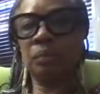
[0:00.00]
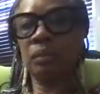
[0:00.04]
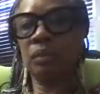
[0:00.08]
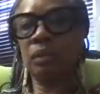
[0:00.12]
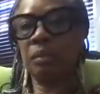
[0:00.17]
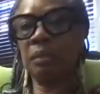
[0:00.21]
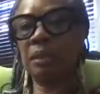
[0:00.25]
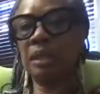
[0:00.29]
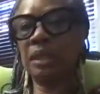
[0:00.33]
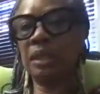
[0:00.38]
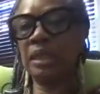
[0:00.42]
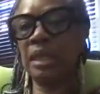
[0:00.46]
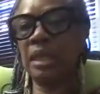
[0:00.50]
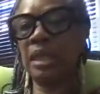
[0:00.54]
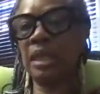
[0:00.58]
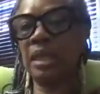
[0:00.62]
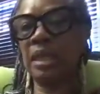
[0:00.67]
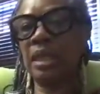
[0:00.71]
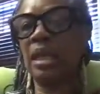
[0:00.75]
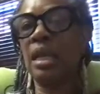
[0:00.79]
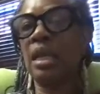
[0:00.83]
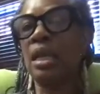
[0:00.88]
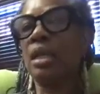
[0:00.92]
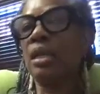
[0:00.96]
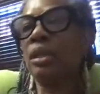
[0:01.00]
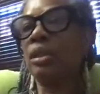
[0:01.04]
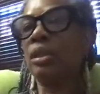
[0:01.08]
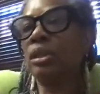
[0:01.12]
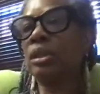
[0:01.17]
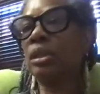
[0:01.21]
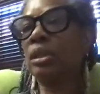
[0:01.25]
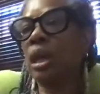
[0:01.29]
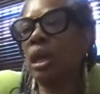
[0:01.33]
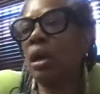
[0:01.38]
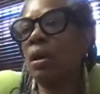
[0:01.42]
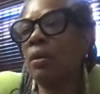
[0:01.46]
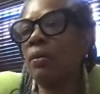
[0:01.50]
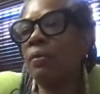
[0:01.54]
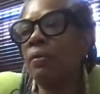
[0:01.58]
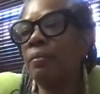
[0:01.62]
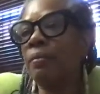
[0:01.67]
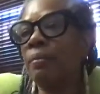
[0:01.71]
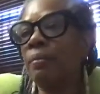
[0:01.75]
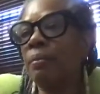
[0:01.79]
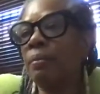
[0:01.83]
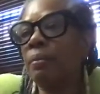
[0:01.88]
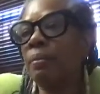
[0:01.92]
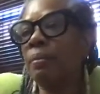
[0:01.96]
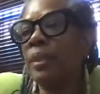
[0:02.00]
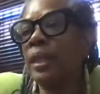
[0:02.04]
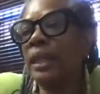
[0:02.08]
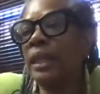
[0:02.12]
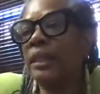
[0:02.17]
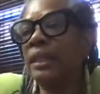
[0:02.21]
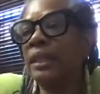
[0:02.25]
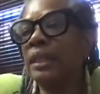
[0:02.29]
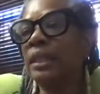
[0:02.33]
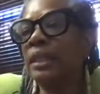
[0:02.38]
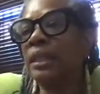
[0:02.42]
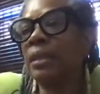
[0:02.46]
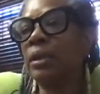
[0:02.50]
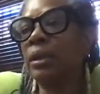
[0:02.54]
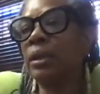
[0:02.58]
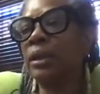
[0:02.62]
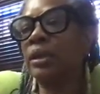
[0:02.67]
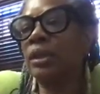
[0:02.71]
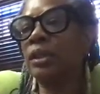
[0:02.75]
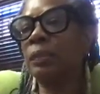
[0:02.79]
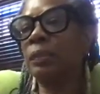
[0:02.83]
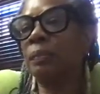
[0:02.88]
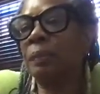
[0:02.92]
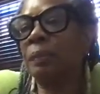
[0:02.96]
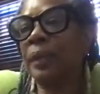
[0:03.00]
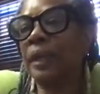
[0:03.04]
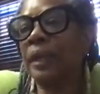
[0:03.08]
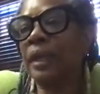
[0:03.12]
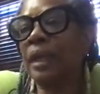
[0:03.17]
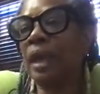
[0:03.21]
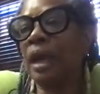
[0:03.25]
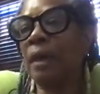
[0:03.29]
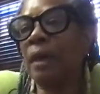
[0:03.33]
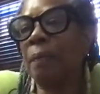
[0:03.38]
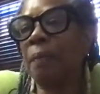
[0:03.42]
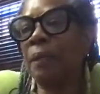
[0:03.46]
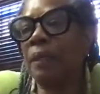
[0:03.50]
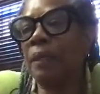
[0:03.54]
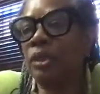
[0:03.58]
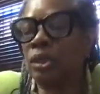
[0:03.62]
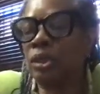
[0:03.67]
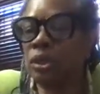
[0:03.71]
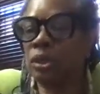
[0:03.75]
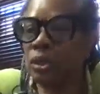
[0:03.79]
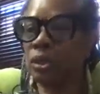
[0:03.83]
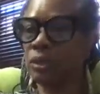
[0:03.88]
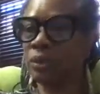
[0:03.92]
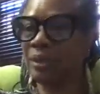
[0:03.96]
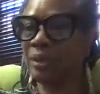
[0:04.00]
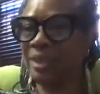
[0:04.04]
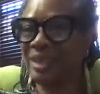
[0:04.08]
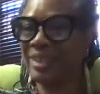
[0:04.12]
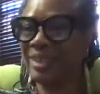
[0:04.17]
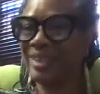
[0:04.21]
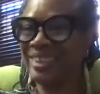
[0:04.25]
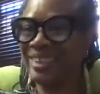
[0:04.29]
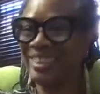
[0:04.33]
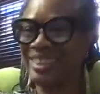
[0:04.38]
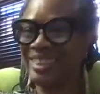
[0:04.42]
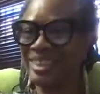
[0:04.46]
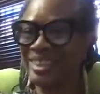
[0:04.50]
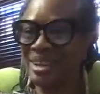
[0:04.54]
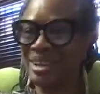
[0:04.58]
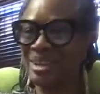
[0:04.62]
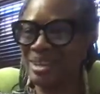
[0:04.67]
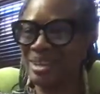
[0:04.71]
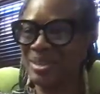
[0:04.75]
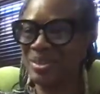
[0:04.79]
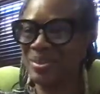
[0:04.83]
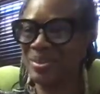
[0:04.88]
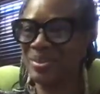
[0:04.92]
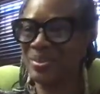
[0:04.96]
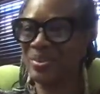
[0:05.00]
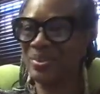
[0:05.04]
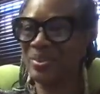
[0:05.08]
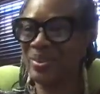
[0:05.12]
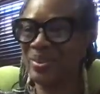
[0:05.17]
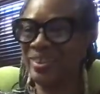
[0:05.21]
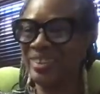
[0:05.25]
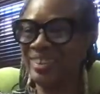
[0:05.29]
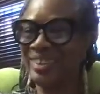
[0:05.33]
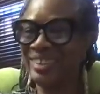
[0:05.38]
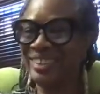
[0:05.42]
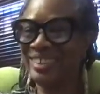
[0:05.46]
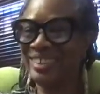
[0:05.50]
let me see. So this is going to be up into, it's cool.